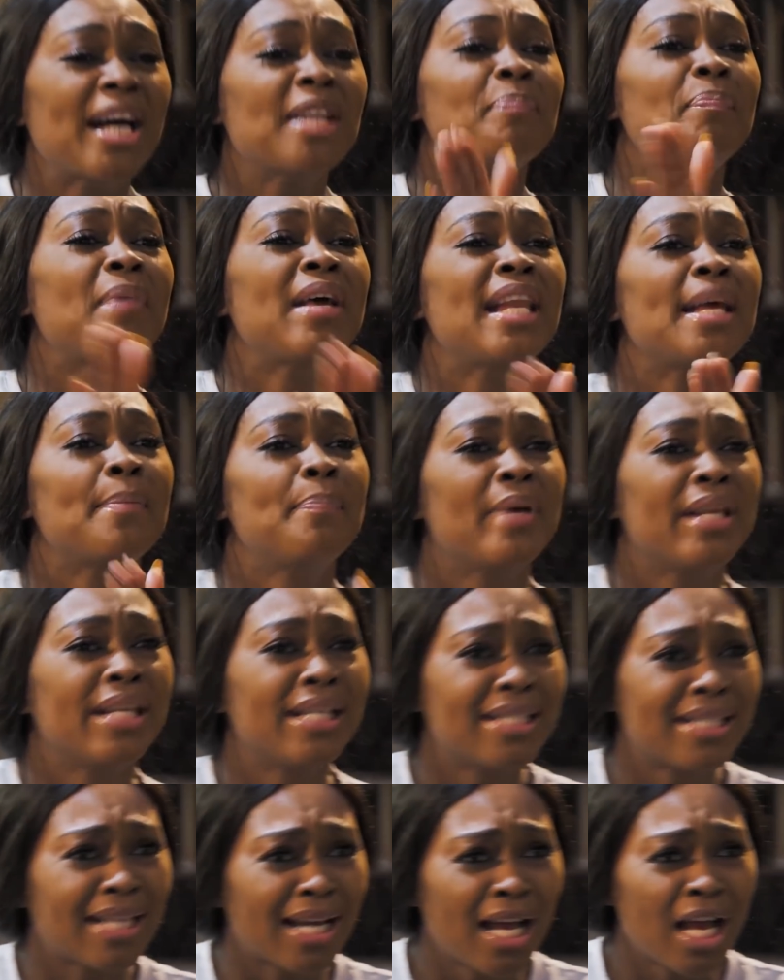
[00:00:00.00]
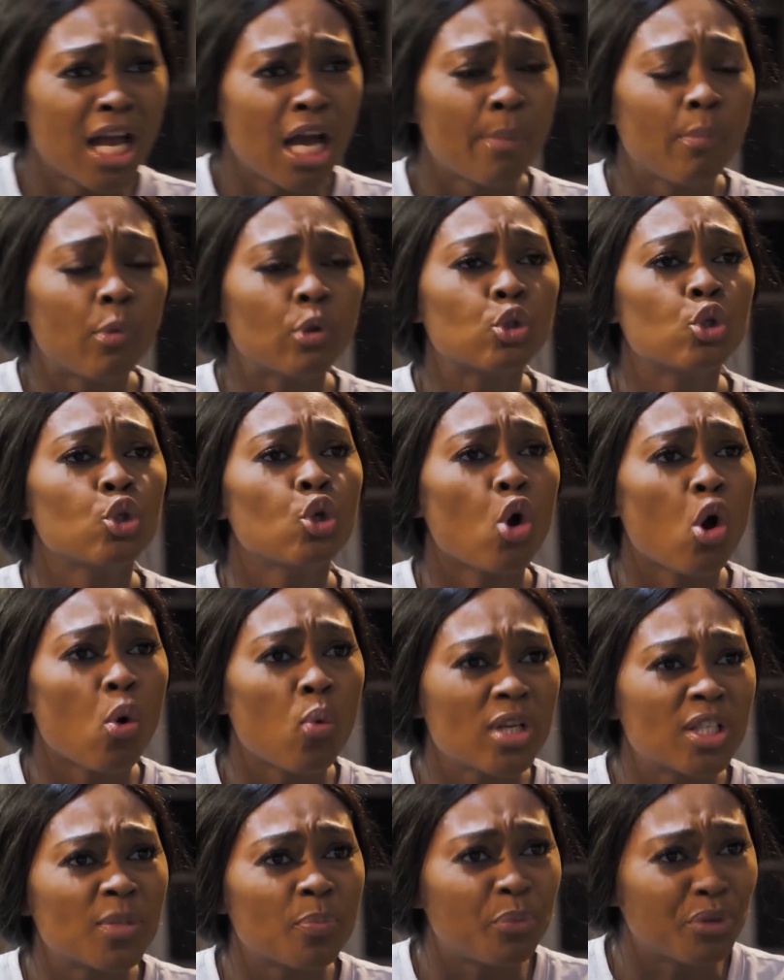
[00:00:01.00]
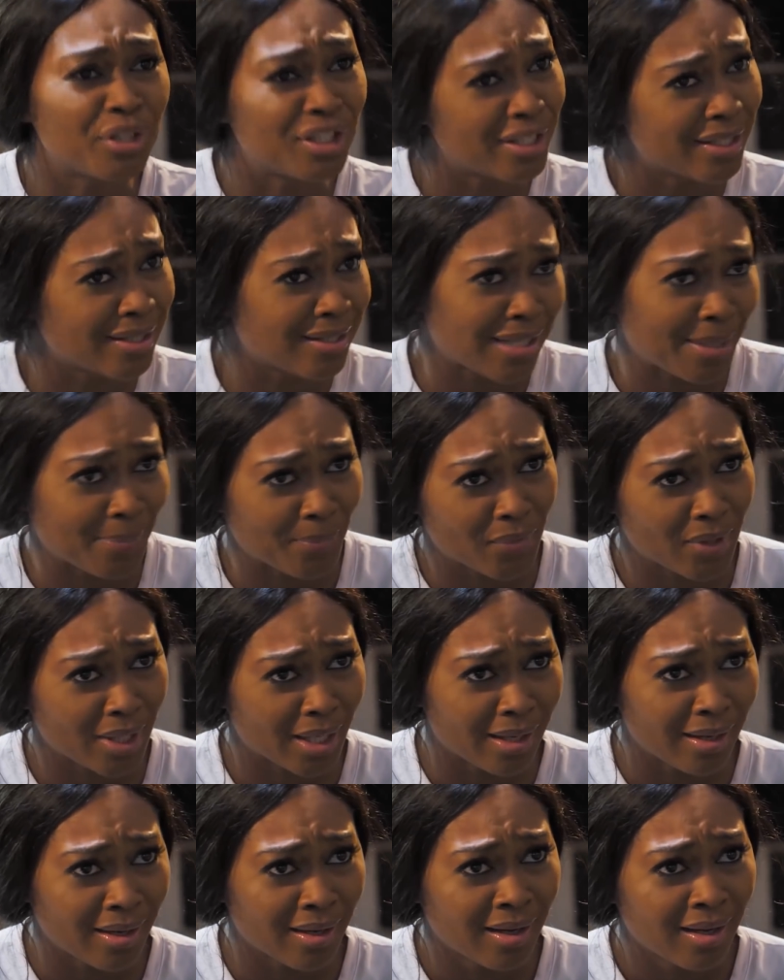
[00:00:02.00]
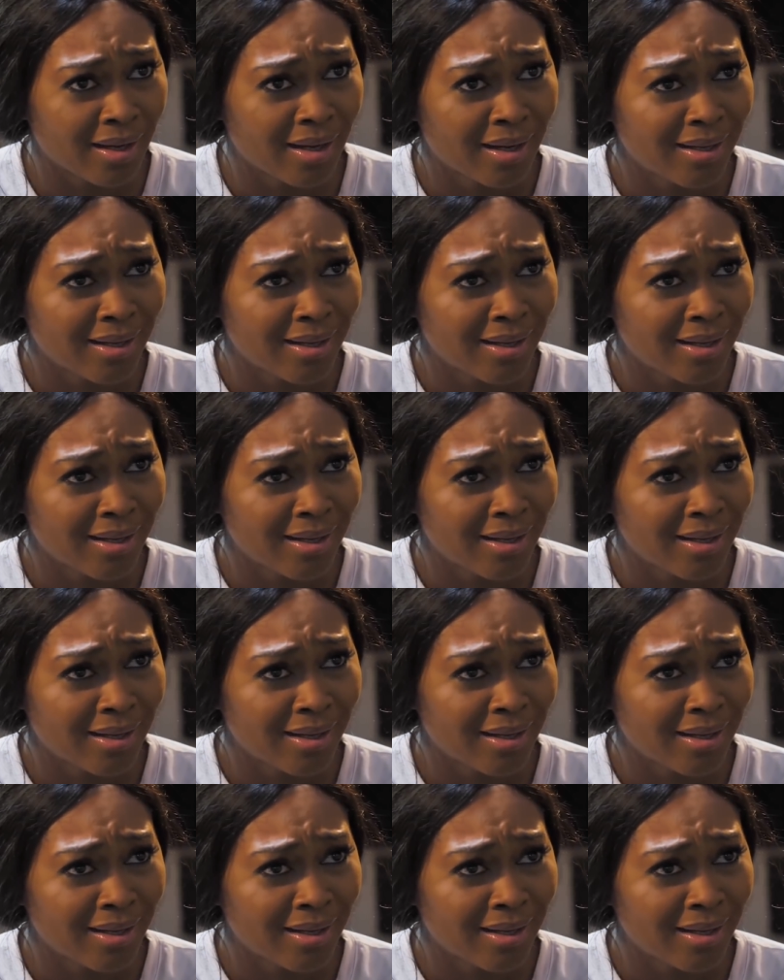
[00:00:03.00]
But Bele Belinda, must you always preach the same thing?